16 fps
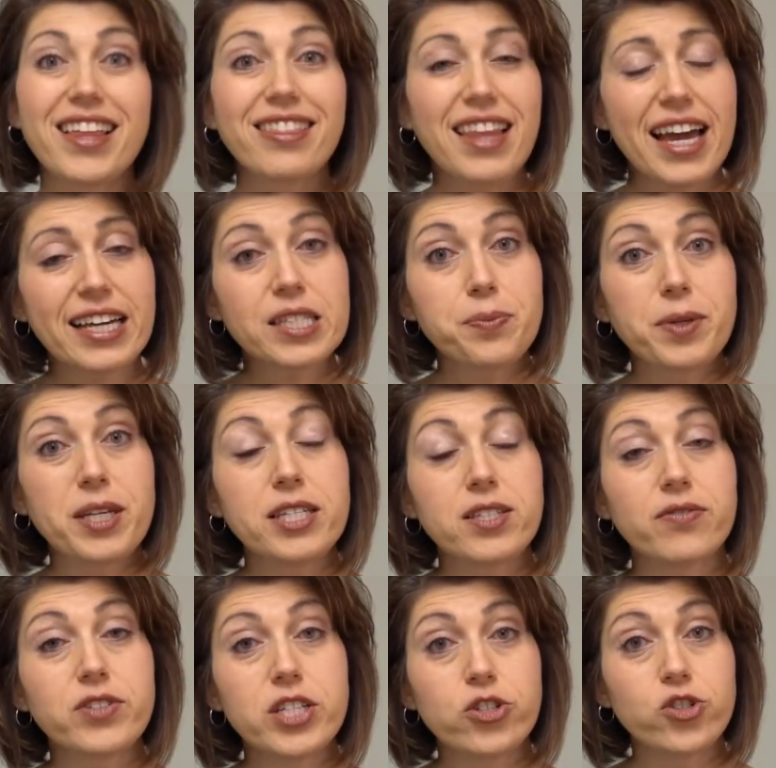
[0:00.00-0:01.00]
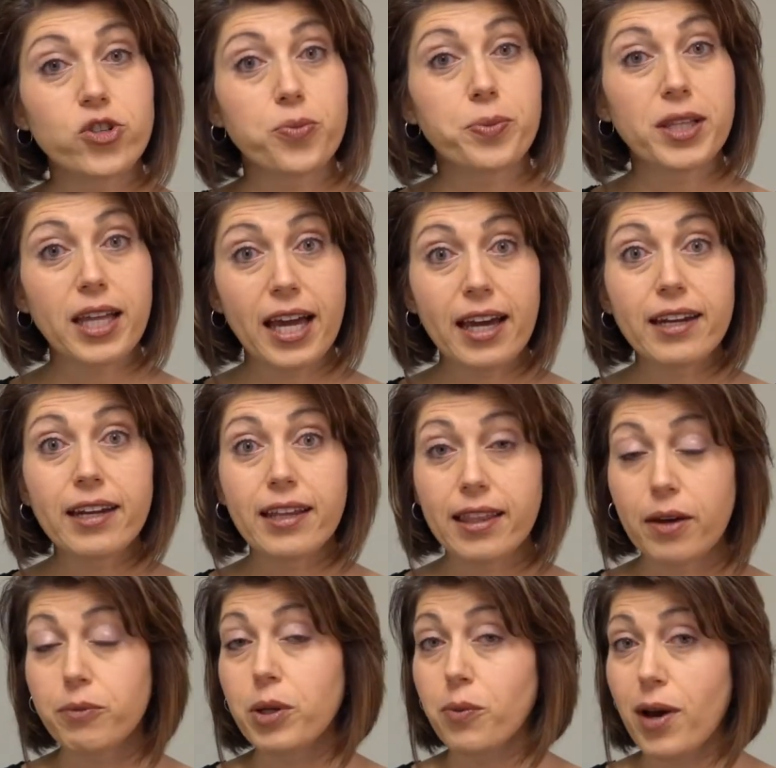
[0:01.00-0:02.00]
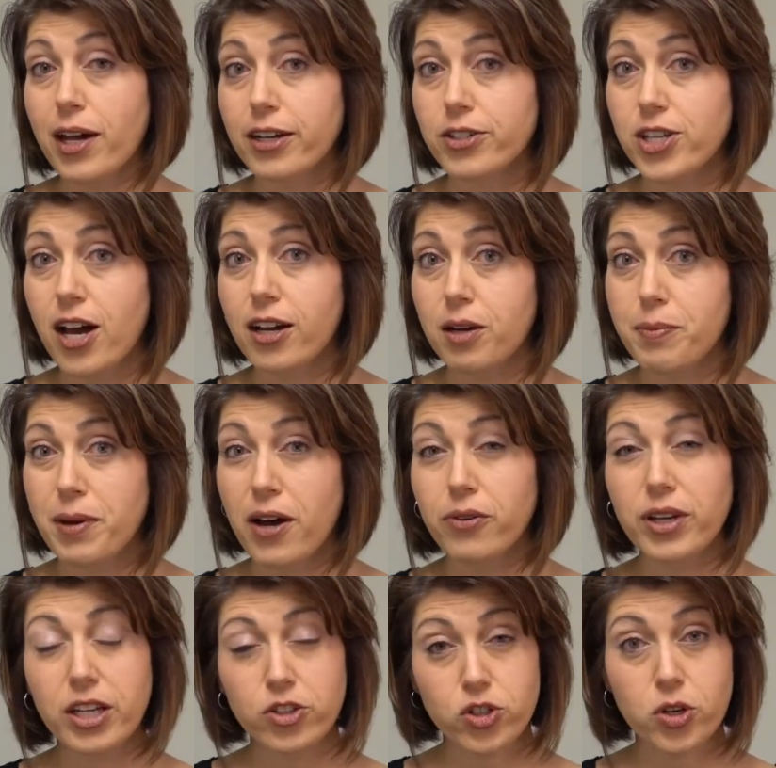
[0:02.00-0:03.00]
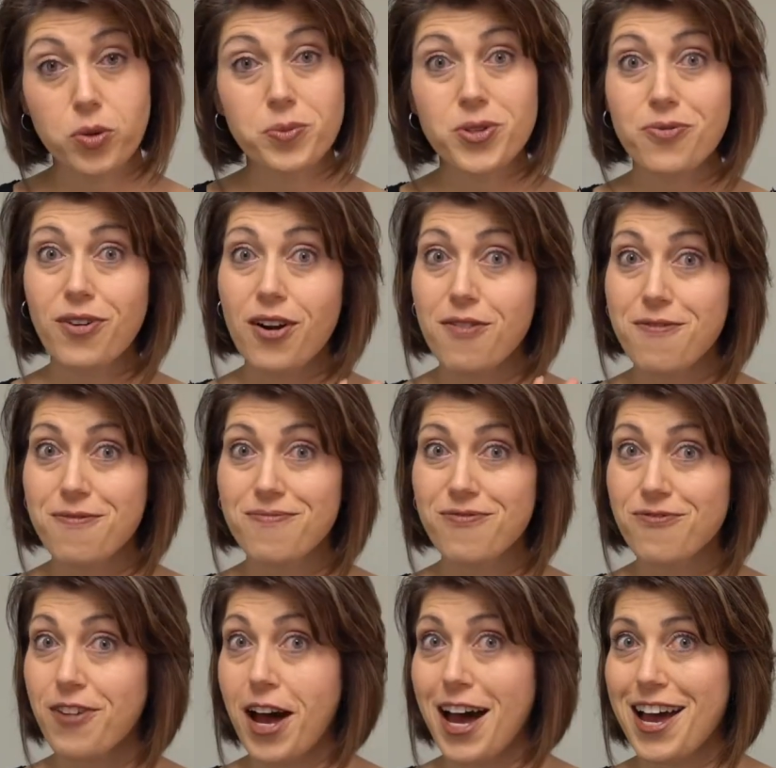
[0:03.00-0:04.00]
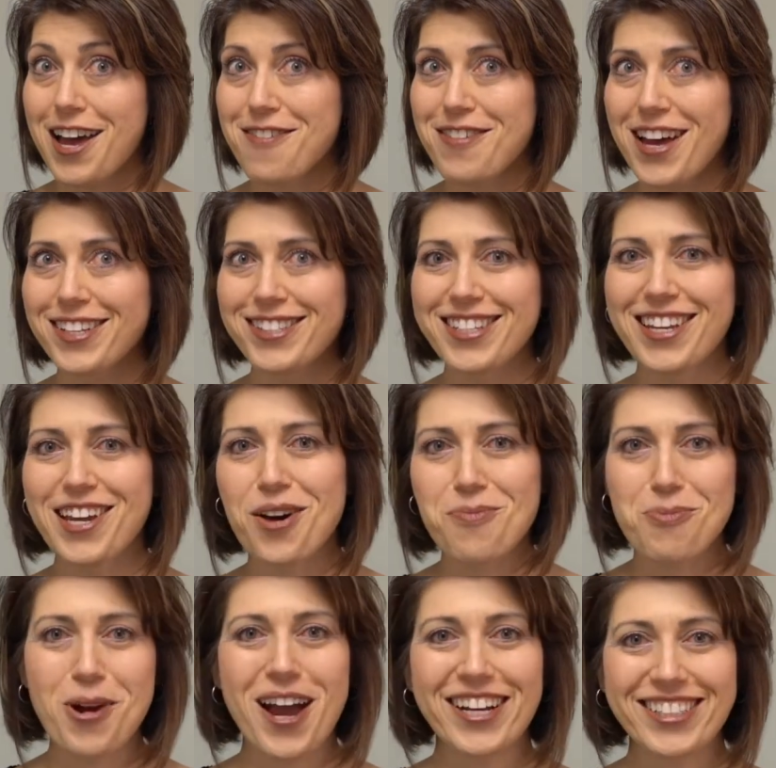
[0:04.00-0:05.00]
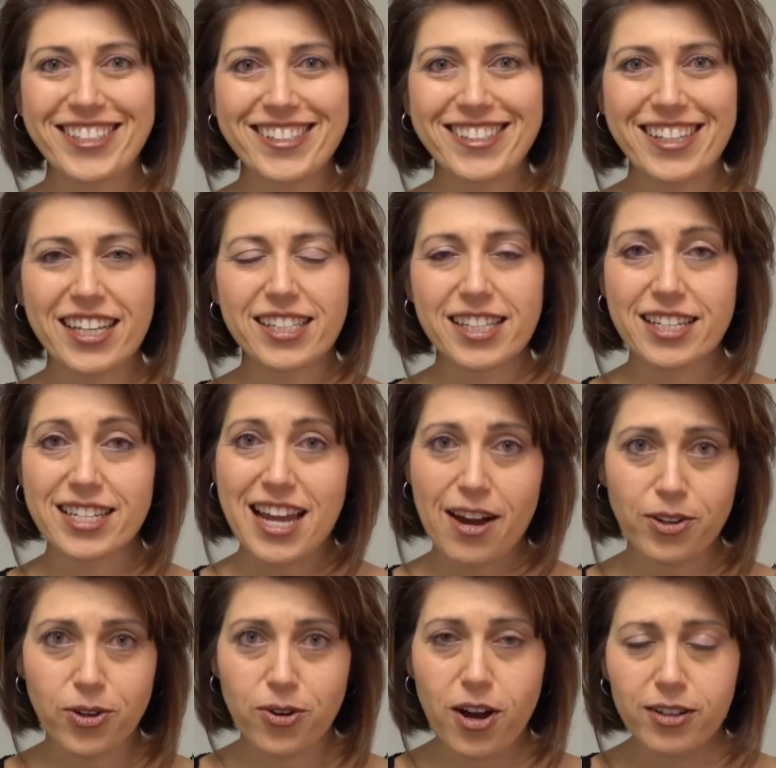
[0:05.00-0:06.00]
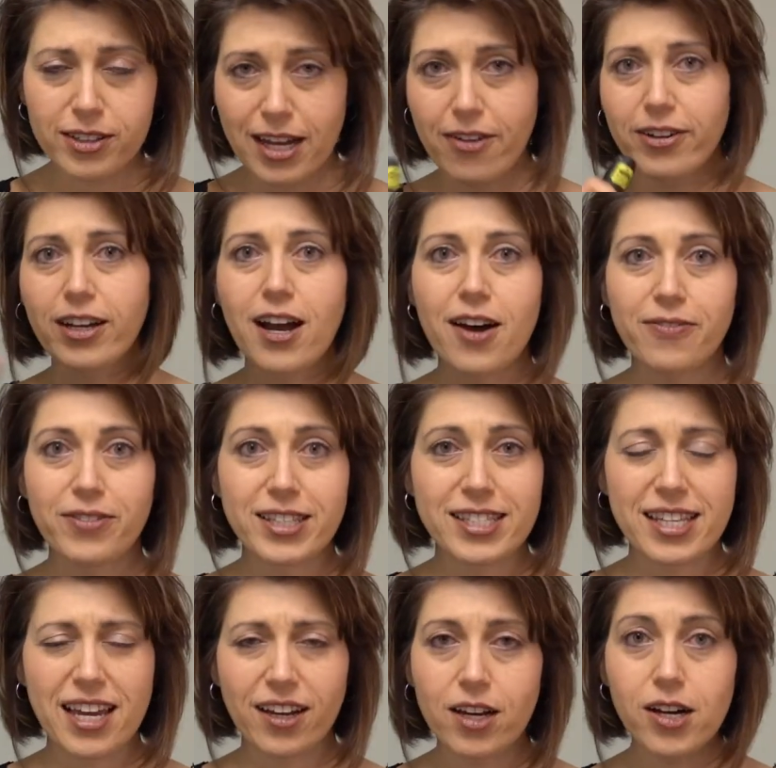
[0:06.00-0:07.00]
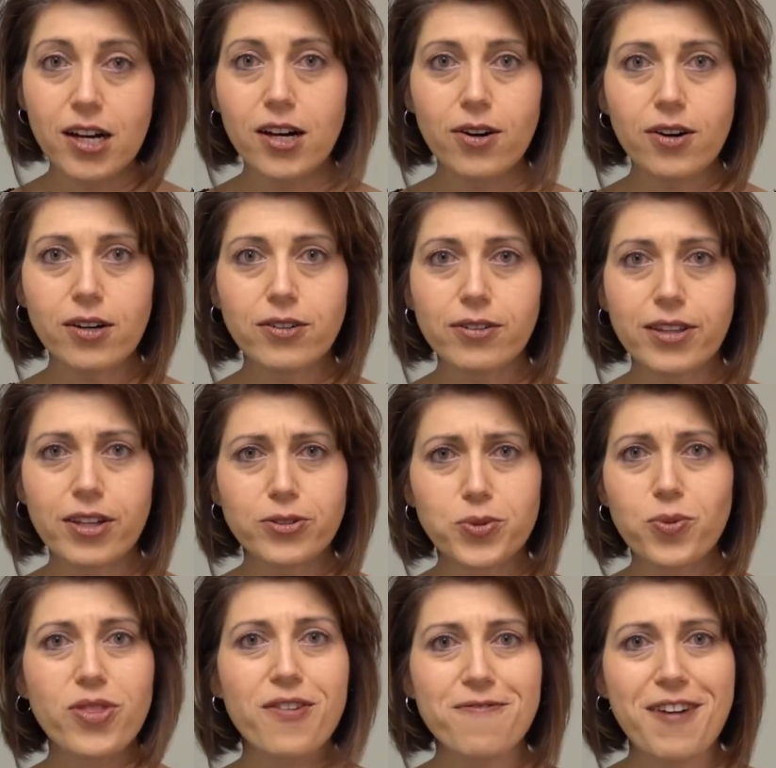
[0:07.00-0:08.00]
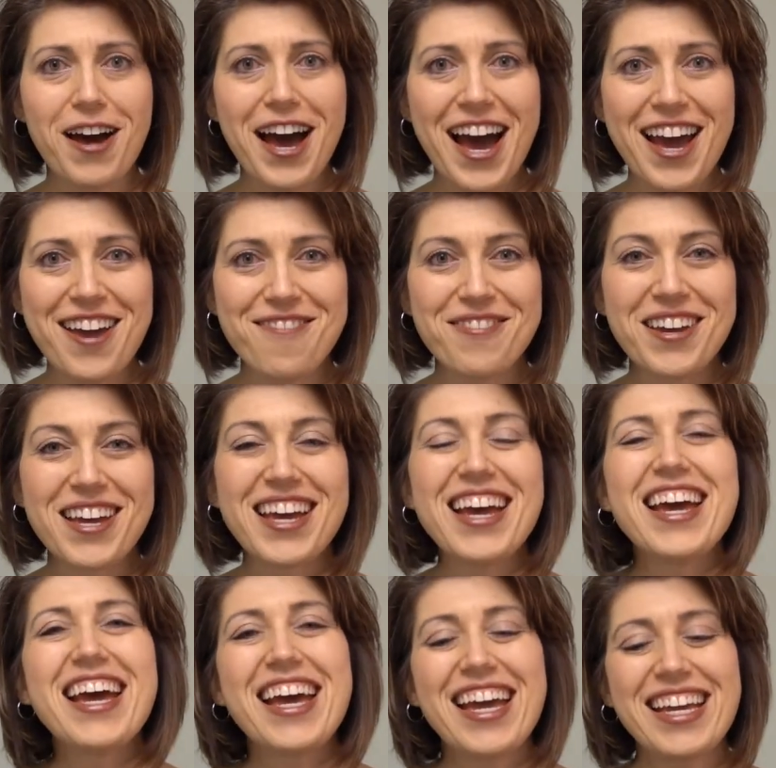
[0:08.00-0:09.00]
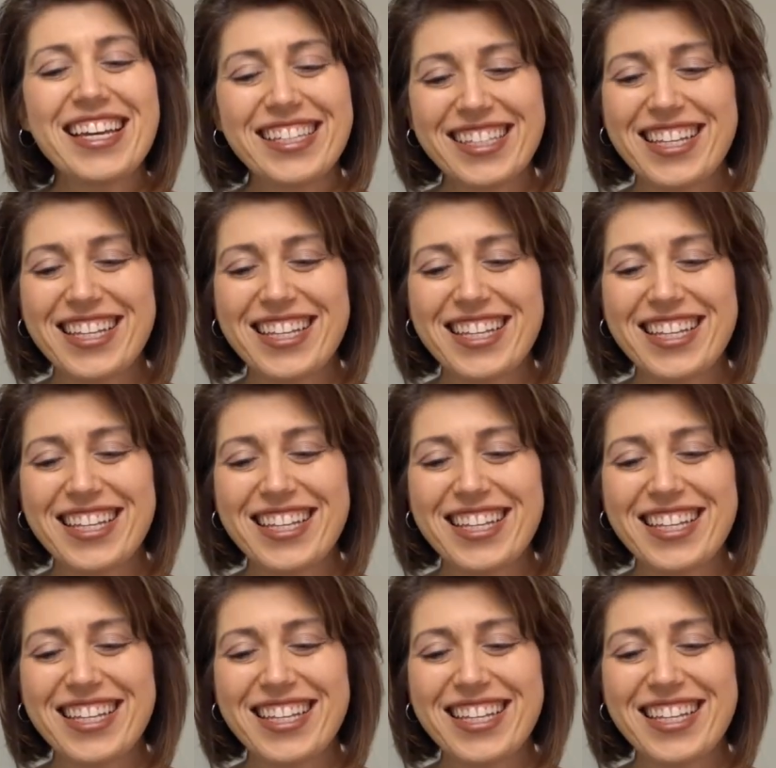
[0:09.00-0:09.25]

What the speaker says: last piece of teacher planning that we want to talk about in terms of our 5 SEL practices, and now you're all counting off and saying, oh, those were the 5, is